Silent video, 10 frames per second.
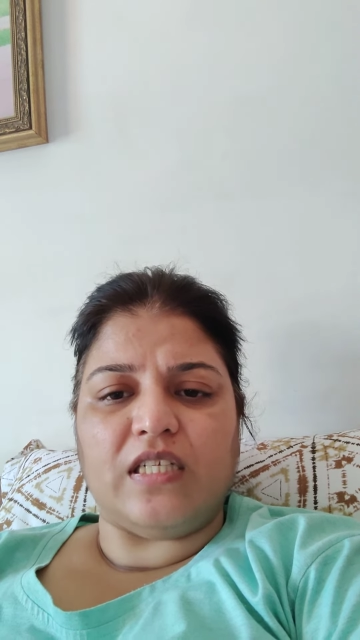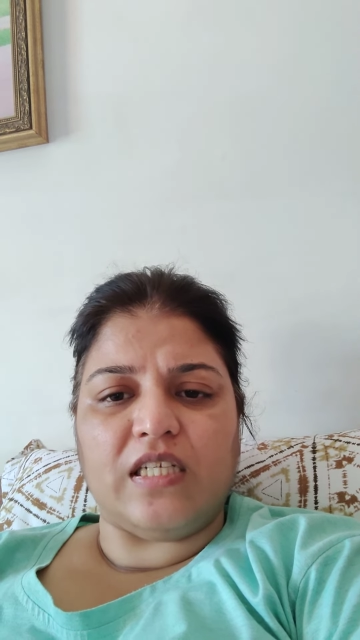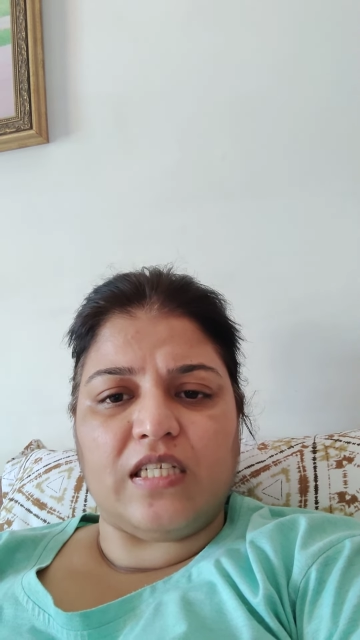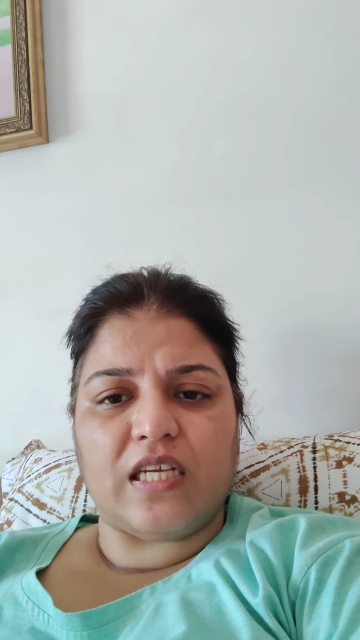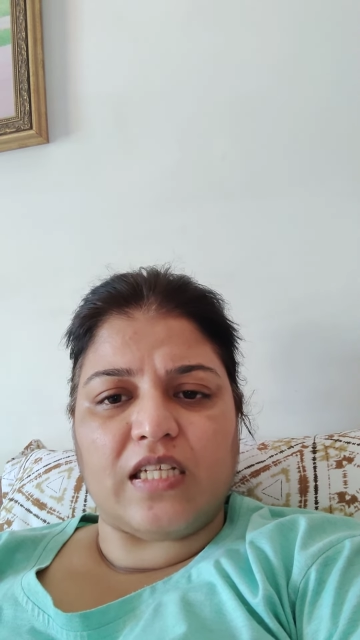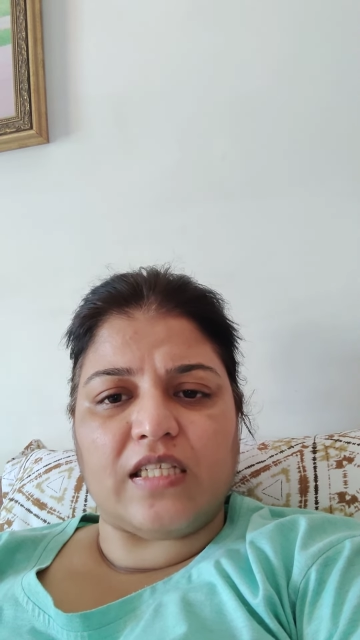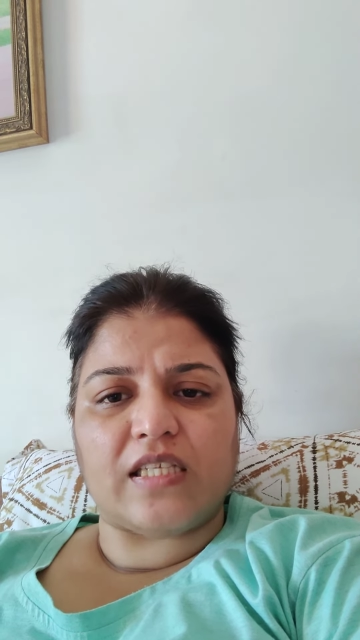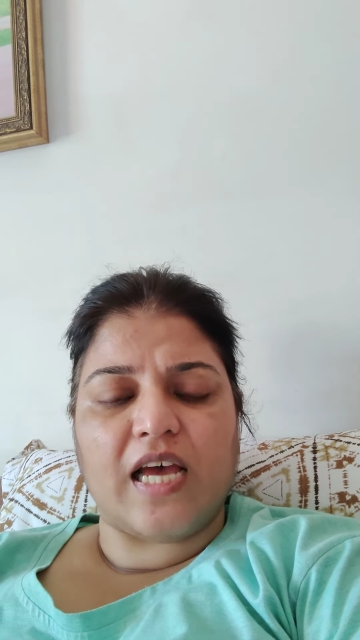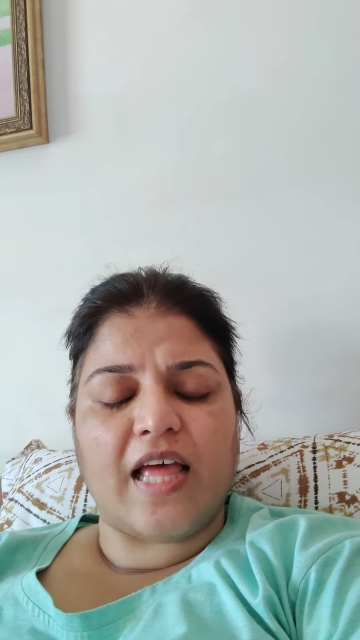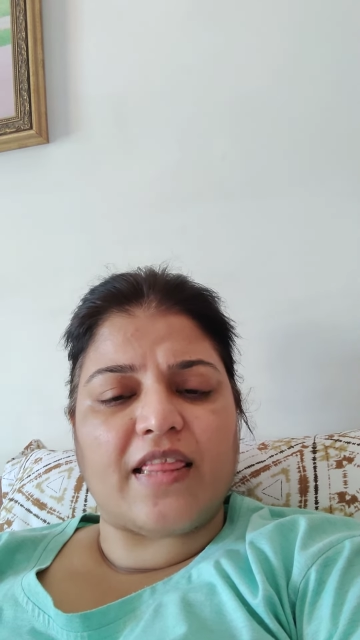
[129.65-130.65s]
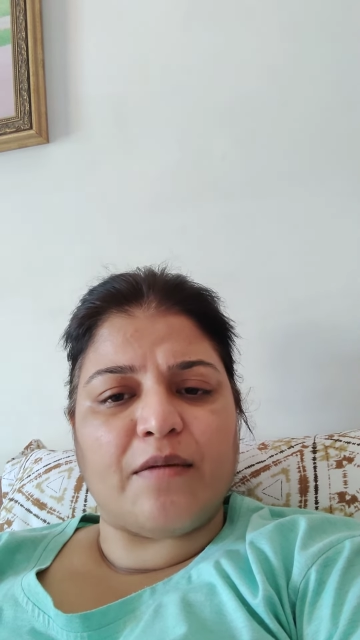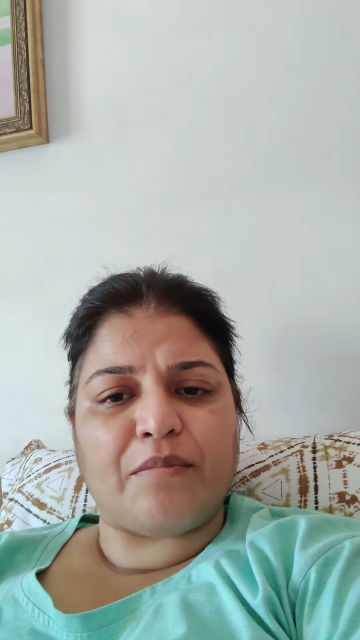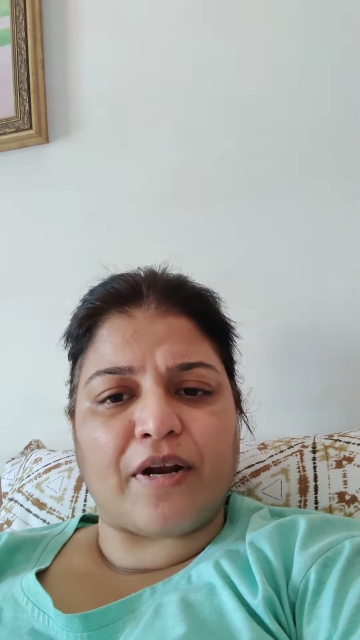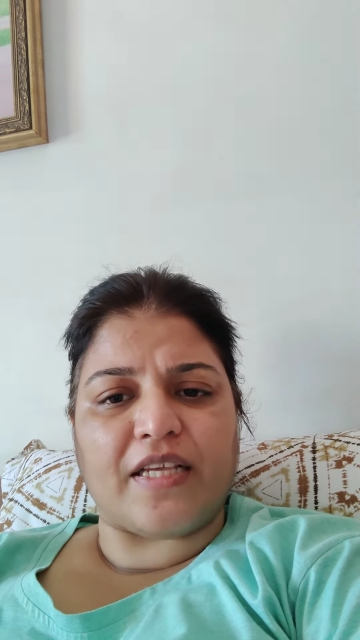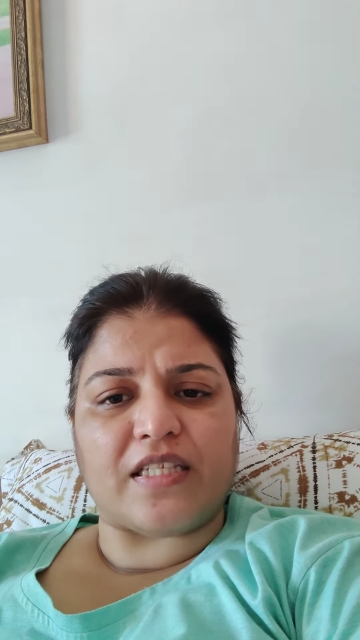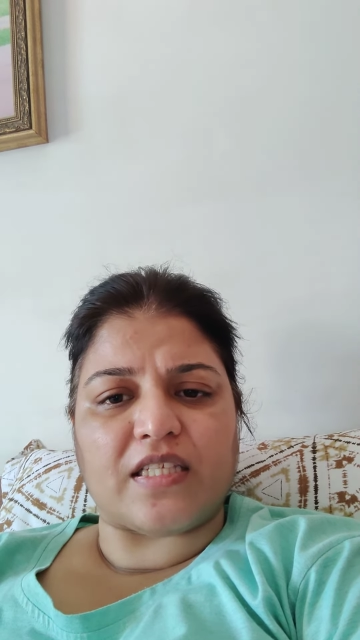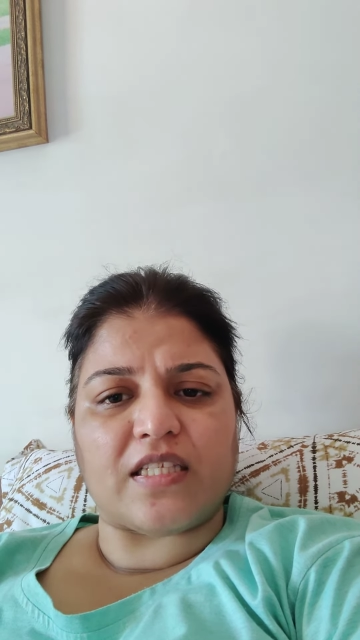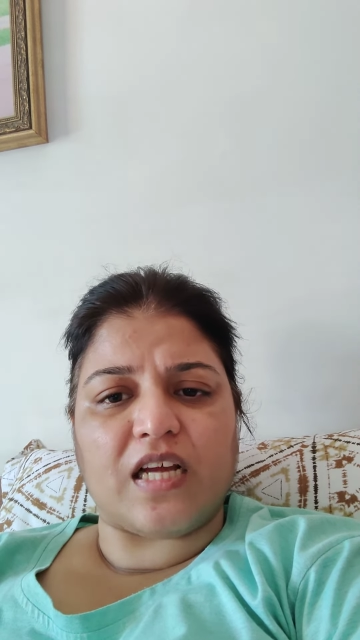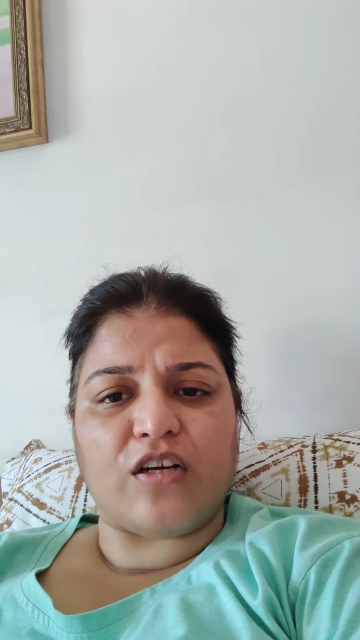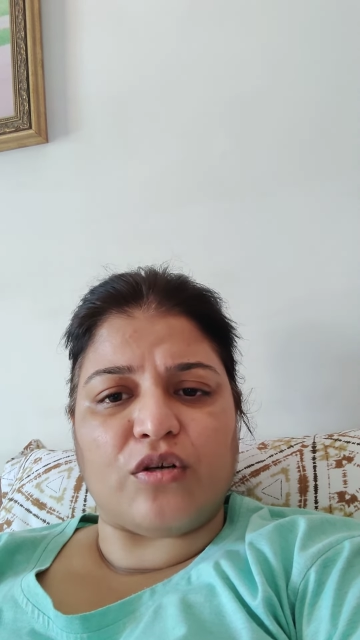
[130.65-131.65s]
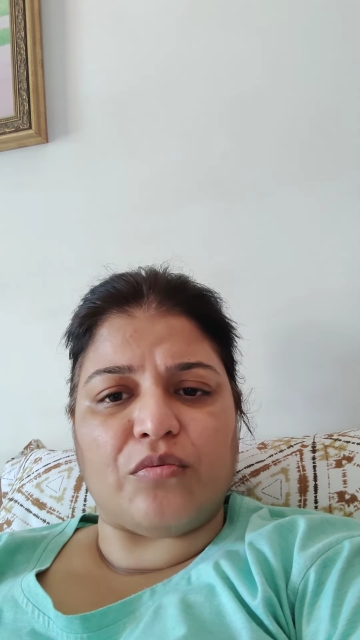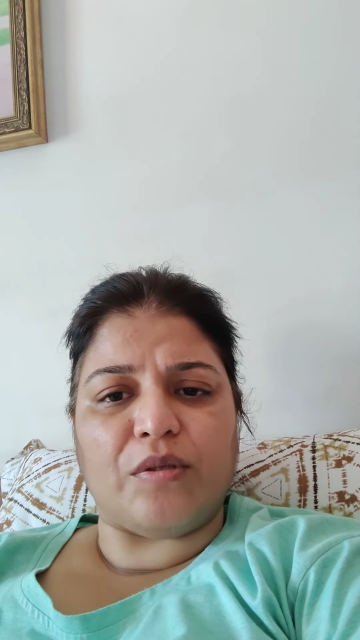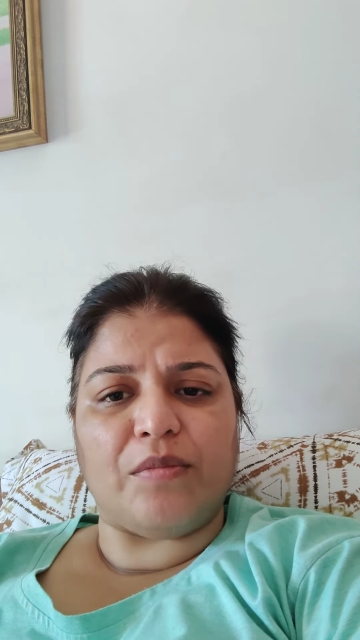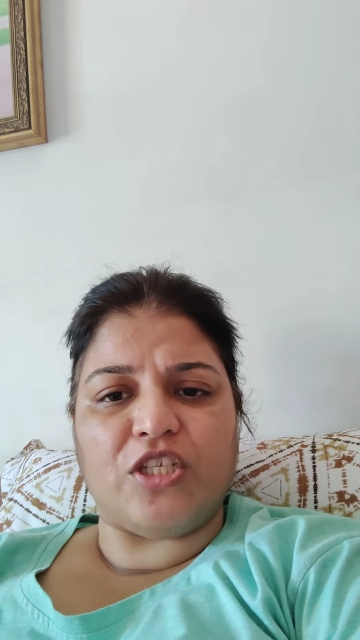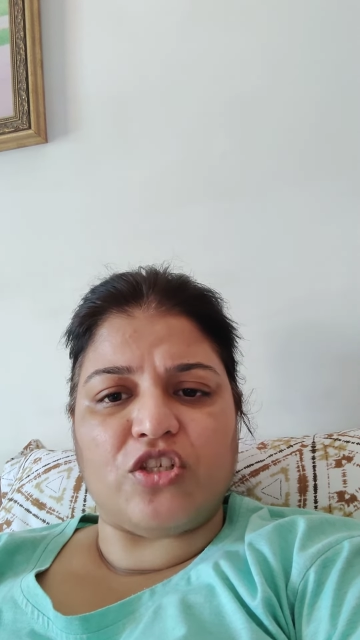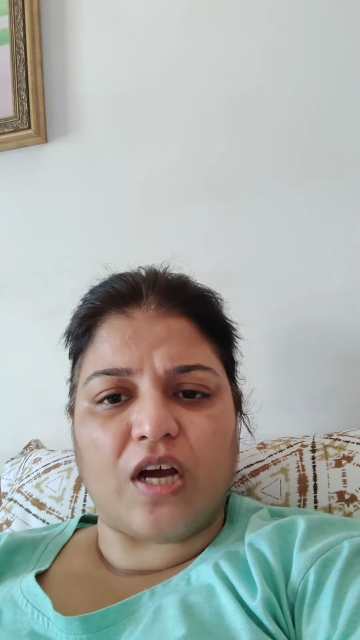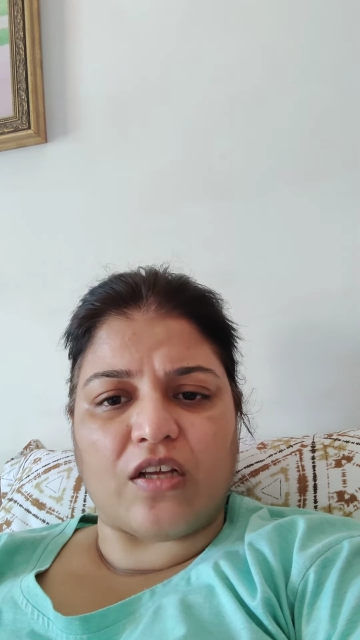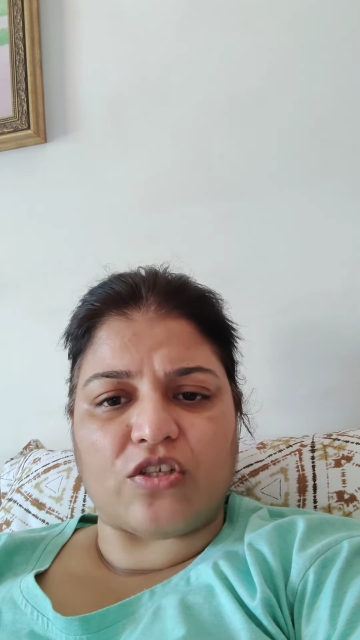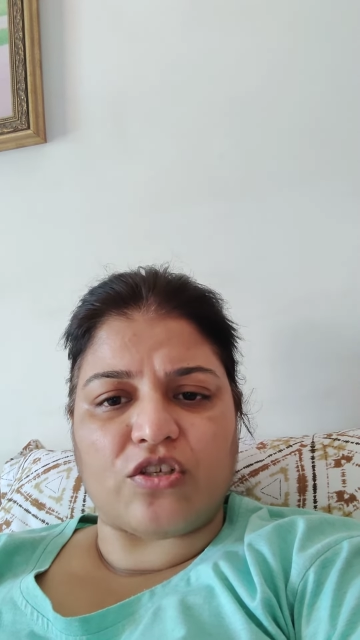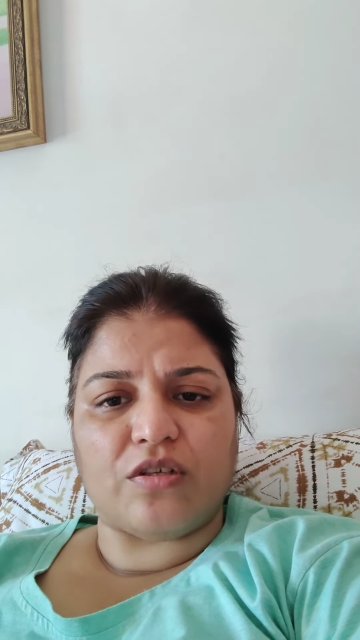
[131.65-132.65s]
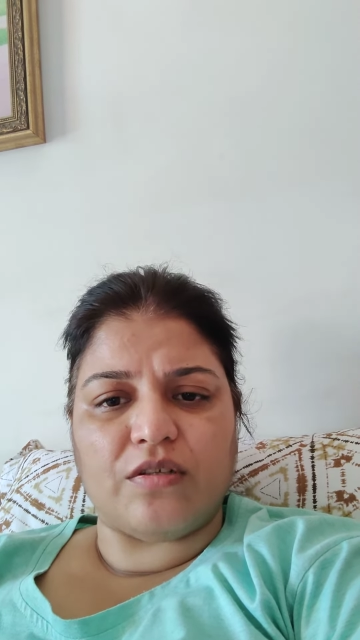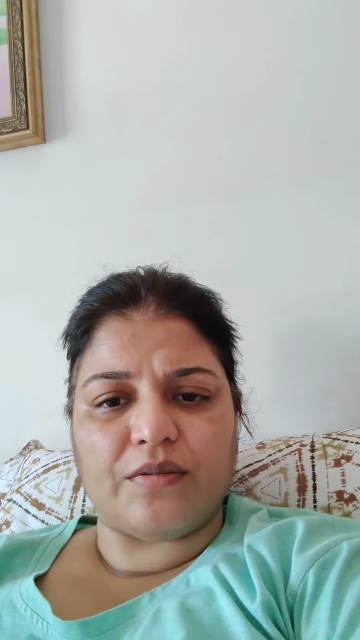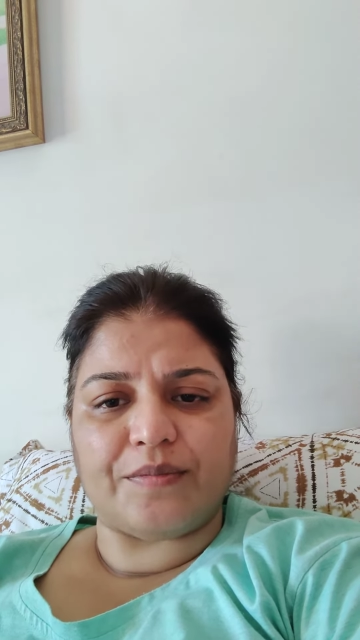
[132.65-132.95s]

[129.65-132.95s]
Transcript: details and the prices that you will be charged.